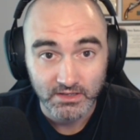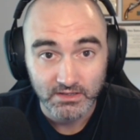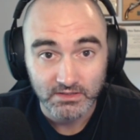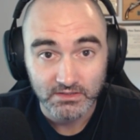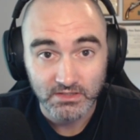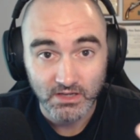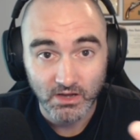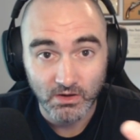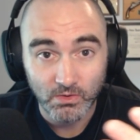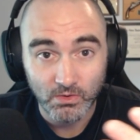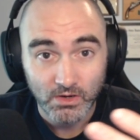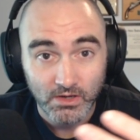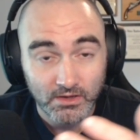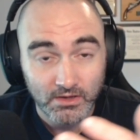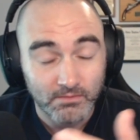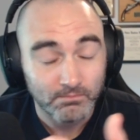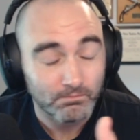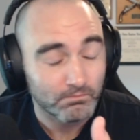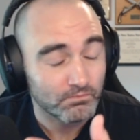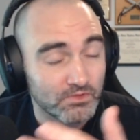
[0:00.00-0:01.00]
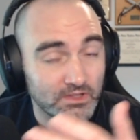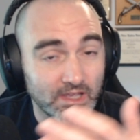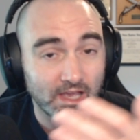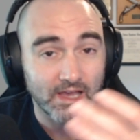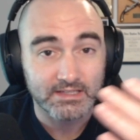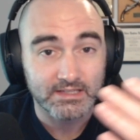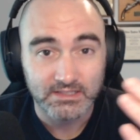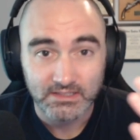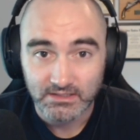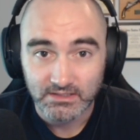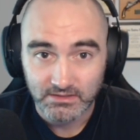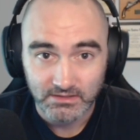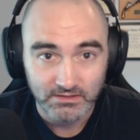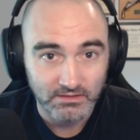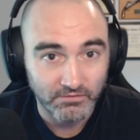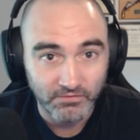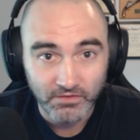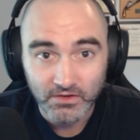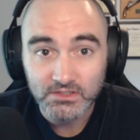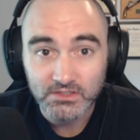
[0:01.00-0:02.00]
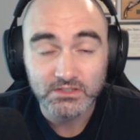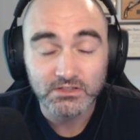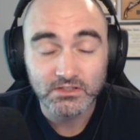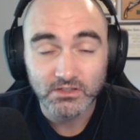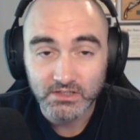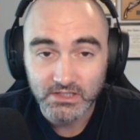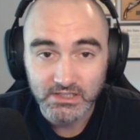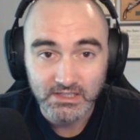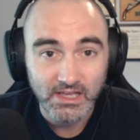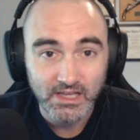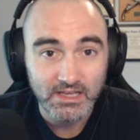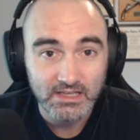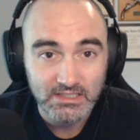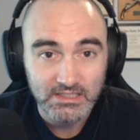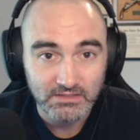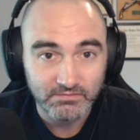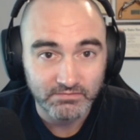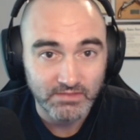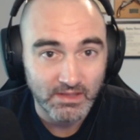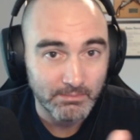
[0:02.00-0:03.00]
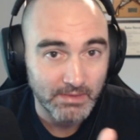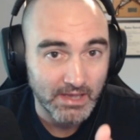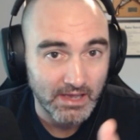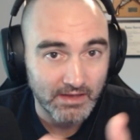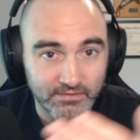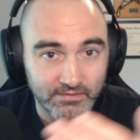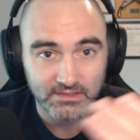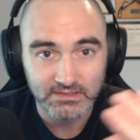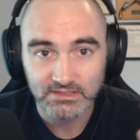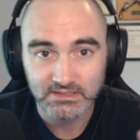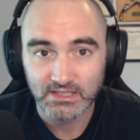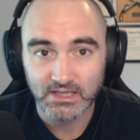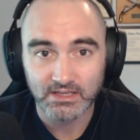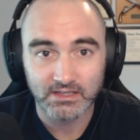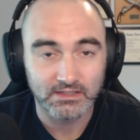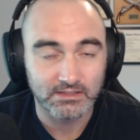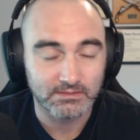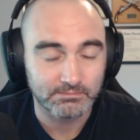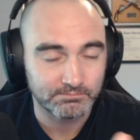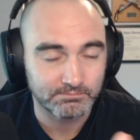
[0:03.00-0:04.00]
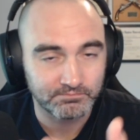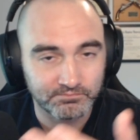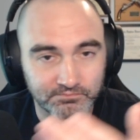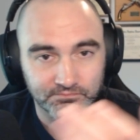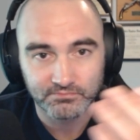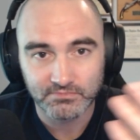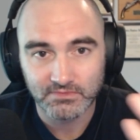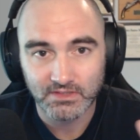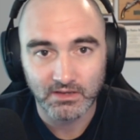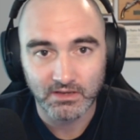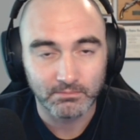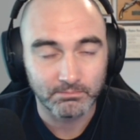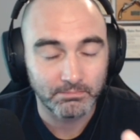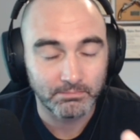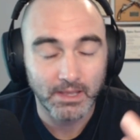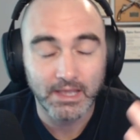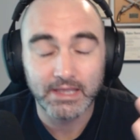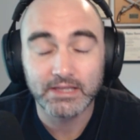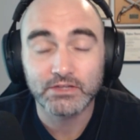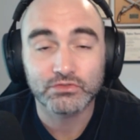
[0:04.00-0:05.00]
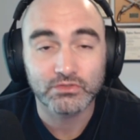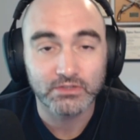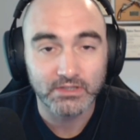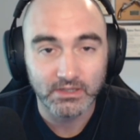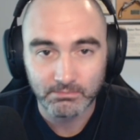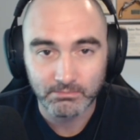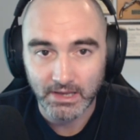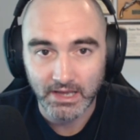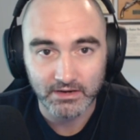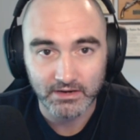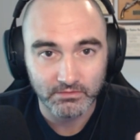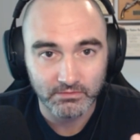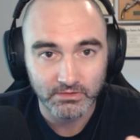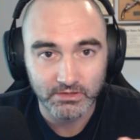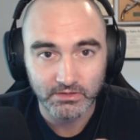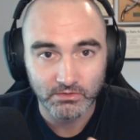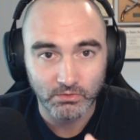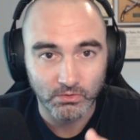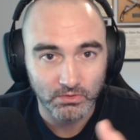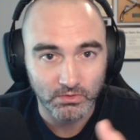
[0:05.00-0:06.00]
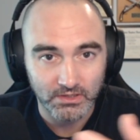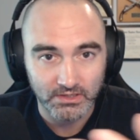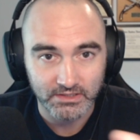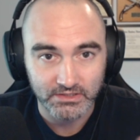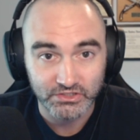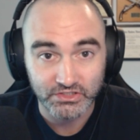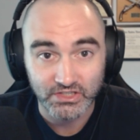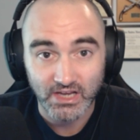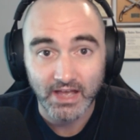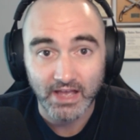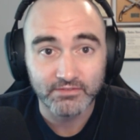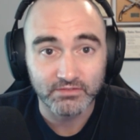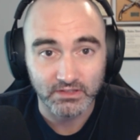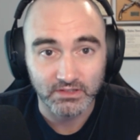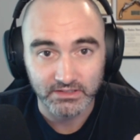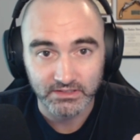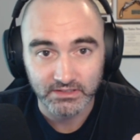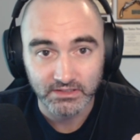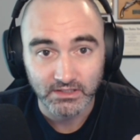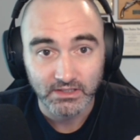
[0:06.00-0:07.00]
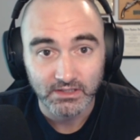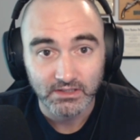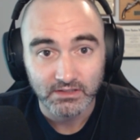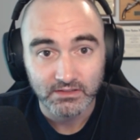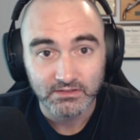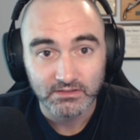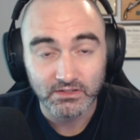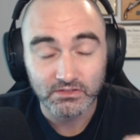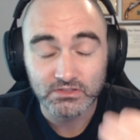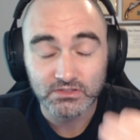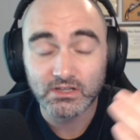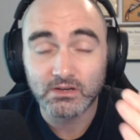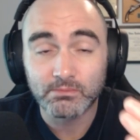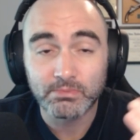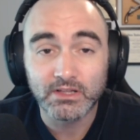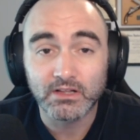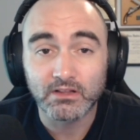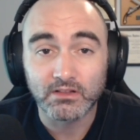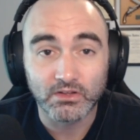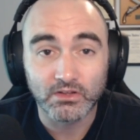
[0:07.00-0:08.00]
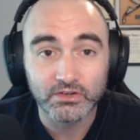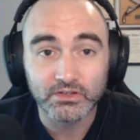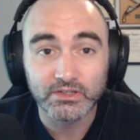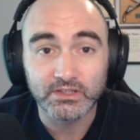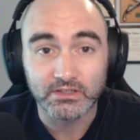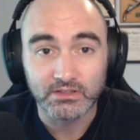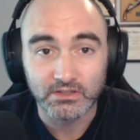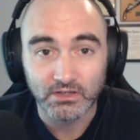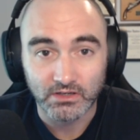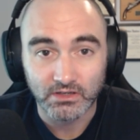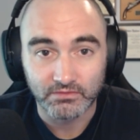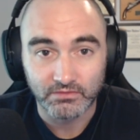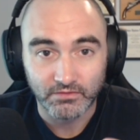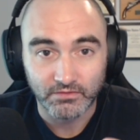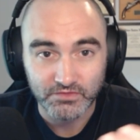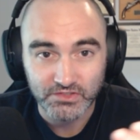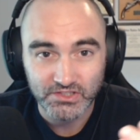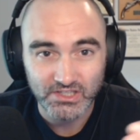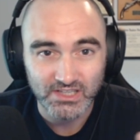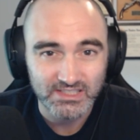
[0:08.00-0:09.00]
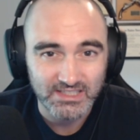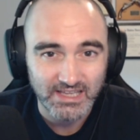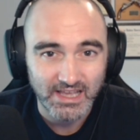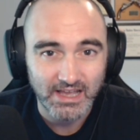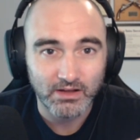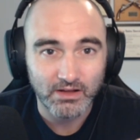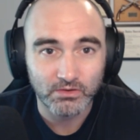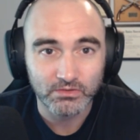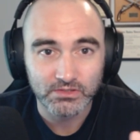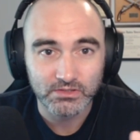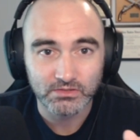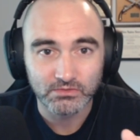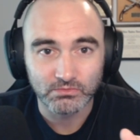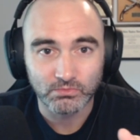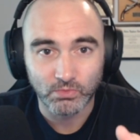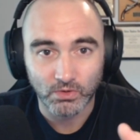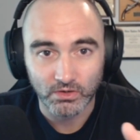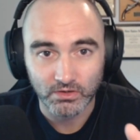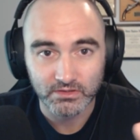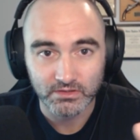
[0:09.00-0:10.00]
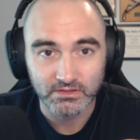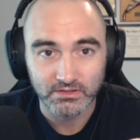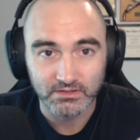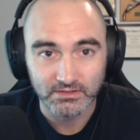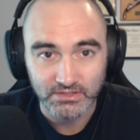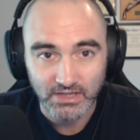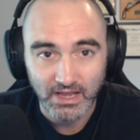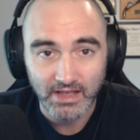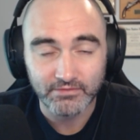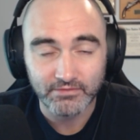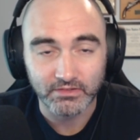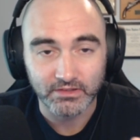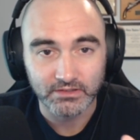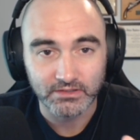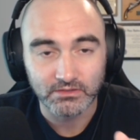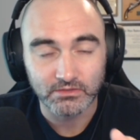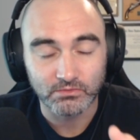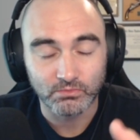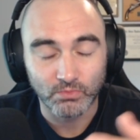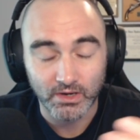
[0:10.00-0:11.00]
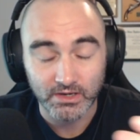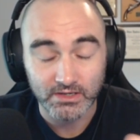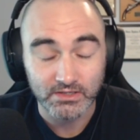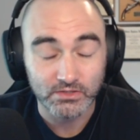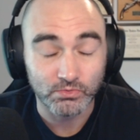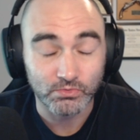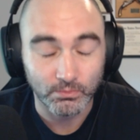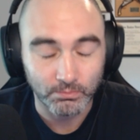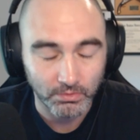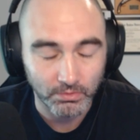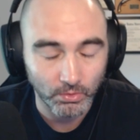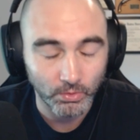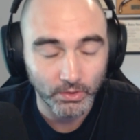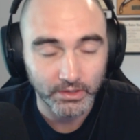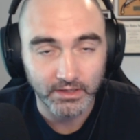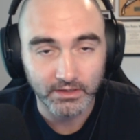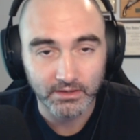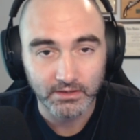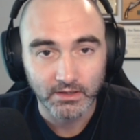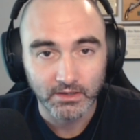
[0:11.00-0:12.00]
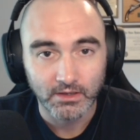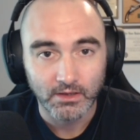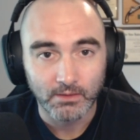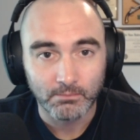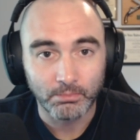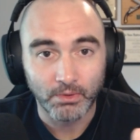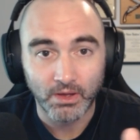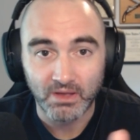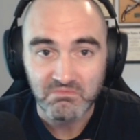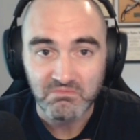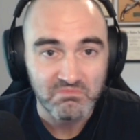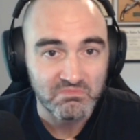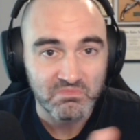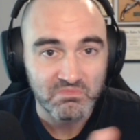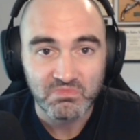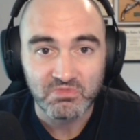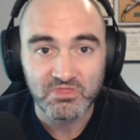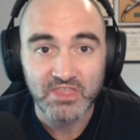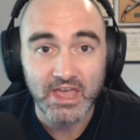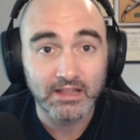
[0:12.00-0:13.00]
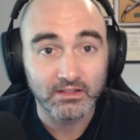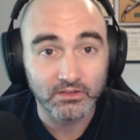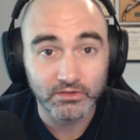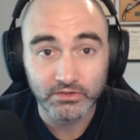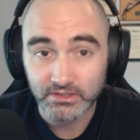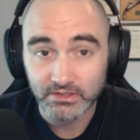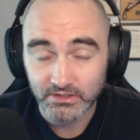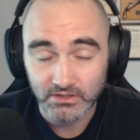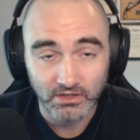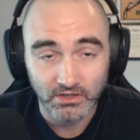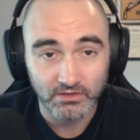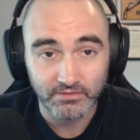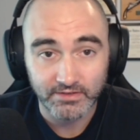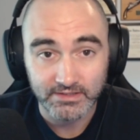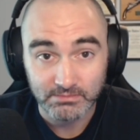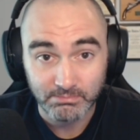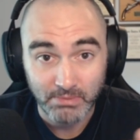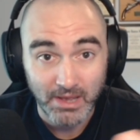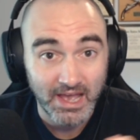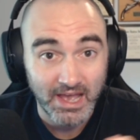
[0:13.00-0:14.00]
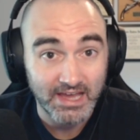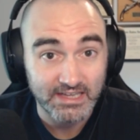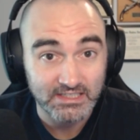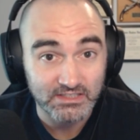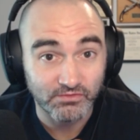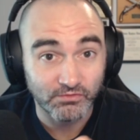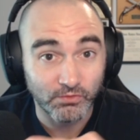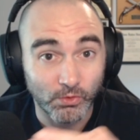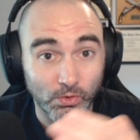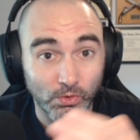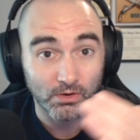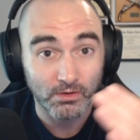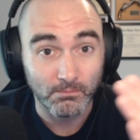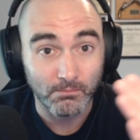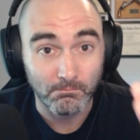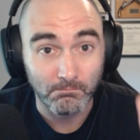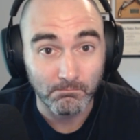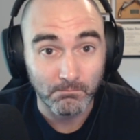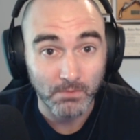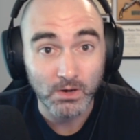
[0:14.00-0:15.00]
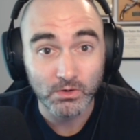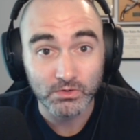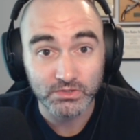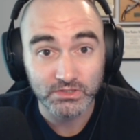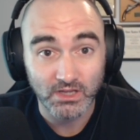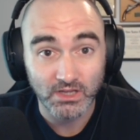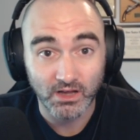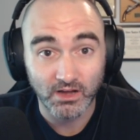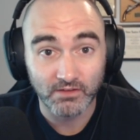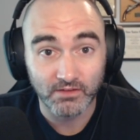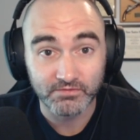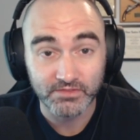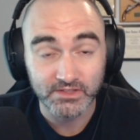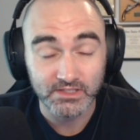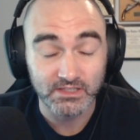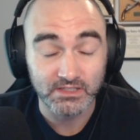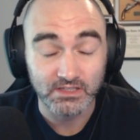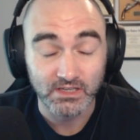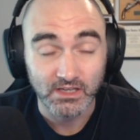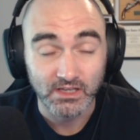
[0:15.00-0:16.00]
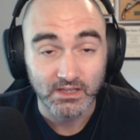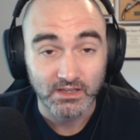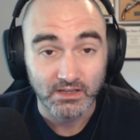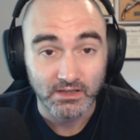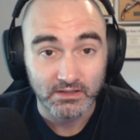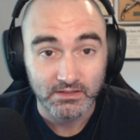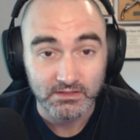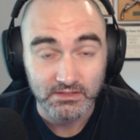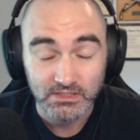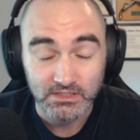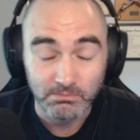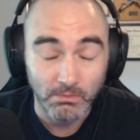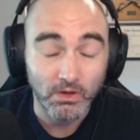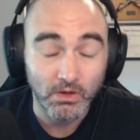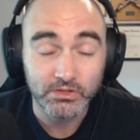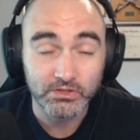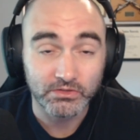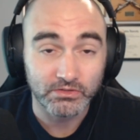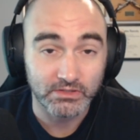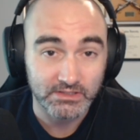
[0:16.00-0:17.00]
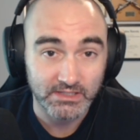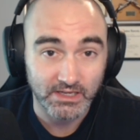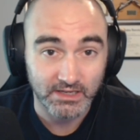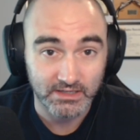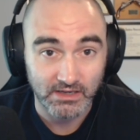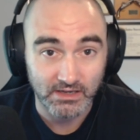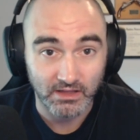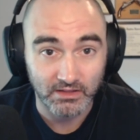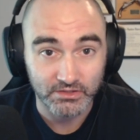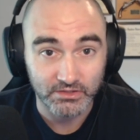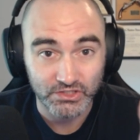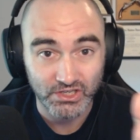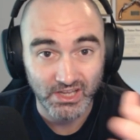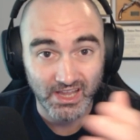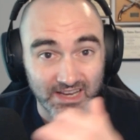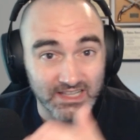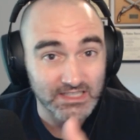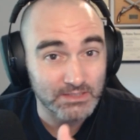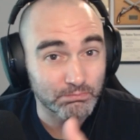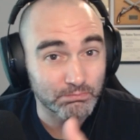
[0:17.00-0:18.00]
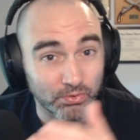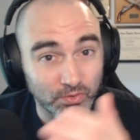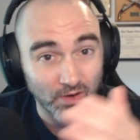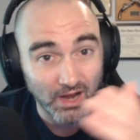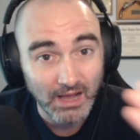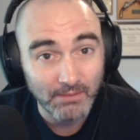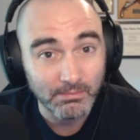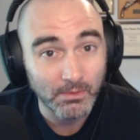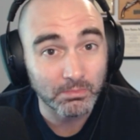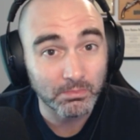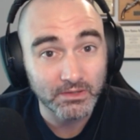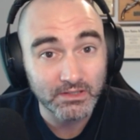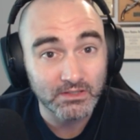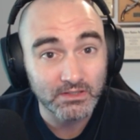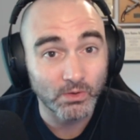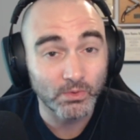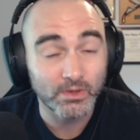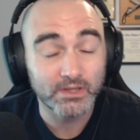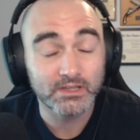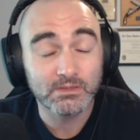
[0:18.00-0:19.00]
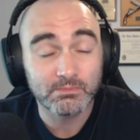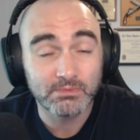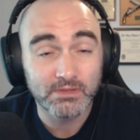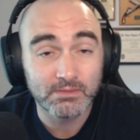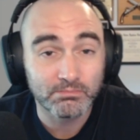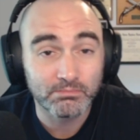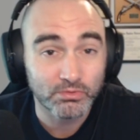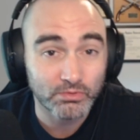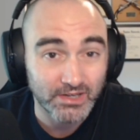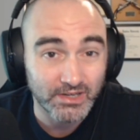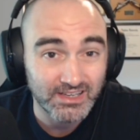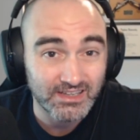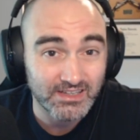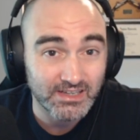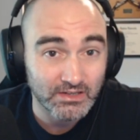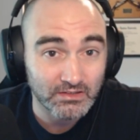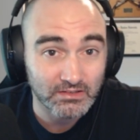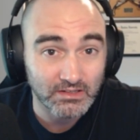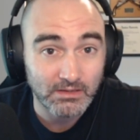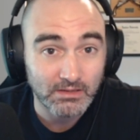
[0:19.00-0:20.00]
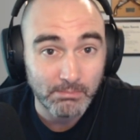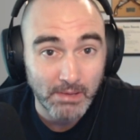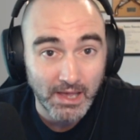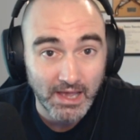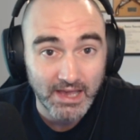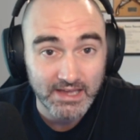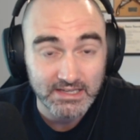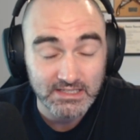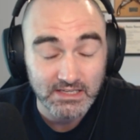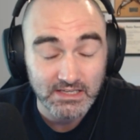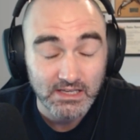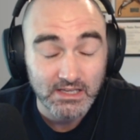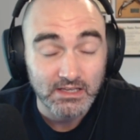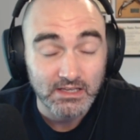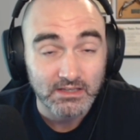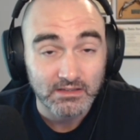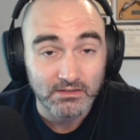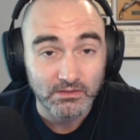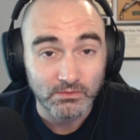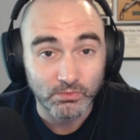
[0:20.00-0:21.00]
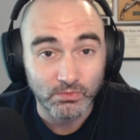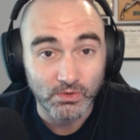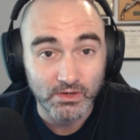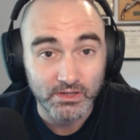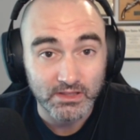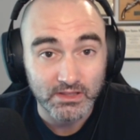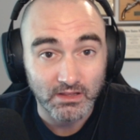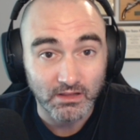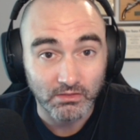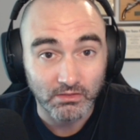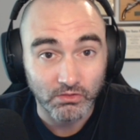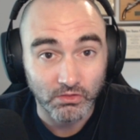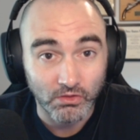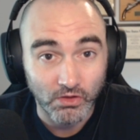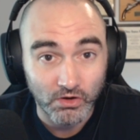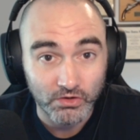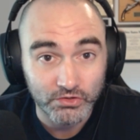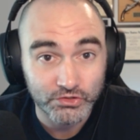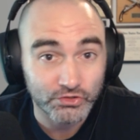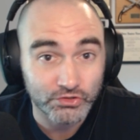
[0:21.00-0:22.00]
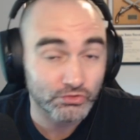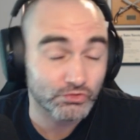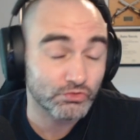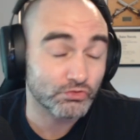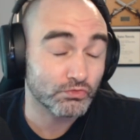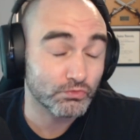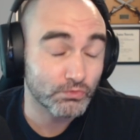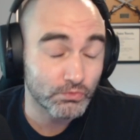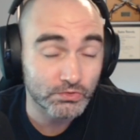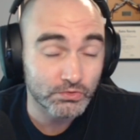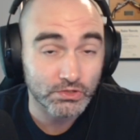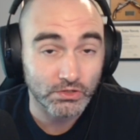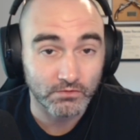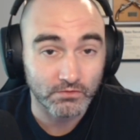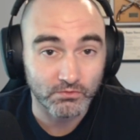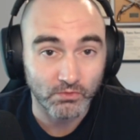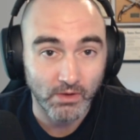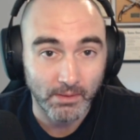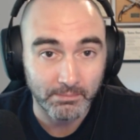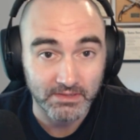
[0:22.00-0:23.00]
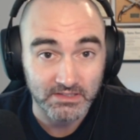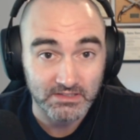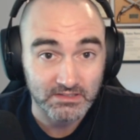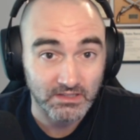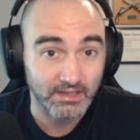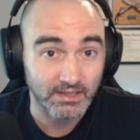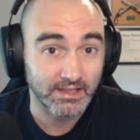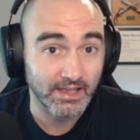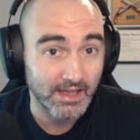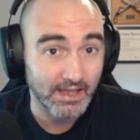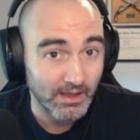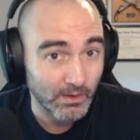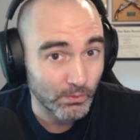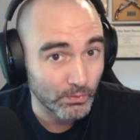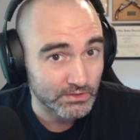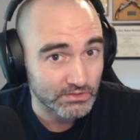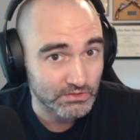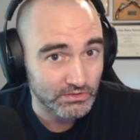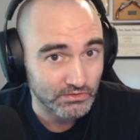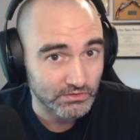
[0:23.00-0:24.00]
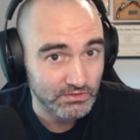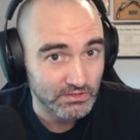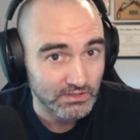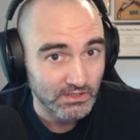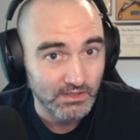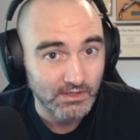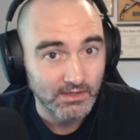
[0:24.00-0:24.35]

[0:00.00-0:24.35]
So, yes, the first 30 days of them having, say, a Patriot battery or a Javelin, there's going to be a learning curve of just how to work the Javelin and when to employ it. But that learning curve has passed for most of the small unit technology, and it's probably going to be pretty nearly passed with larger crew served weapons like howitzers.